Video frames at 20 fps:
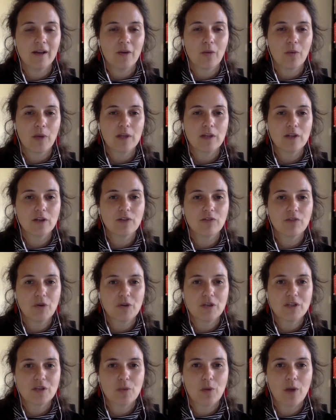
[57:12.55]
We look
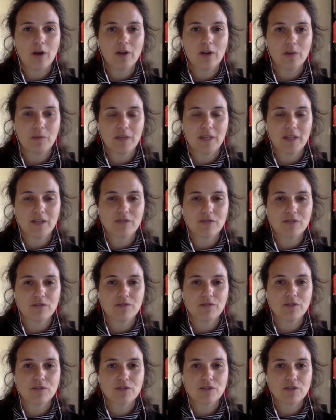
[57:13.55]
forward to welcoming you to
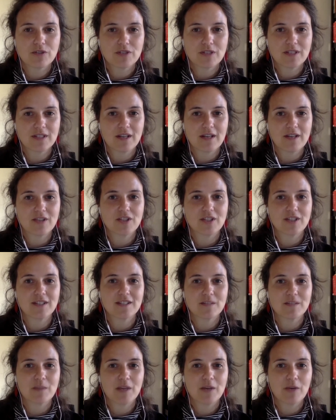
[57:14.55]
future
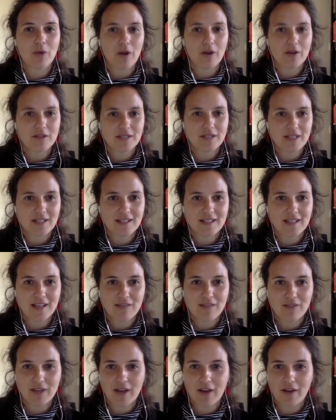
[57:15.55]
discussions. May you all stay safe
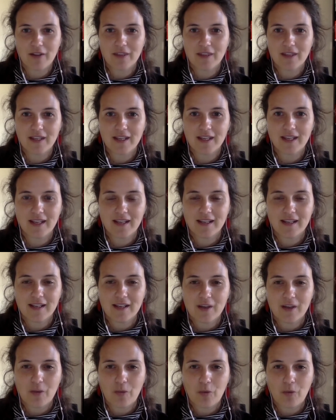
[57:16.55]
and healthy
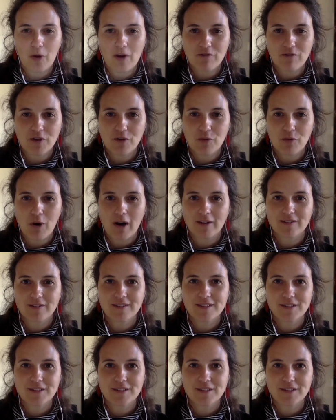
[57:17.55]
wherever you are.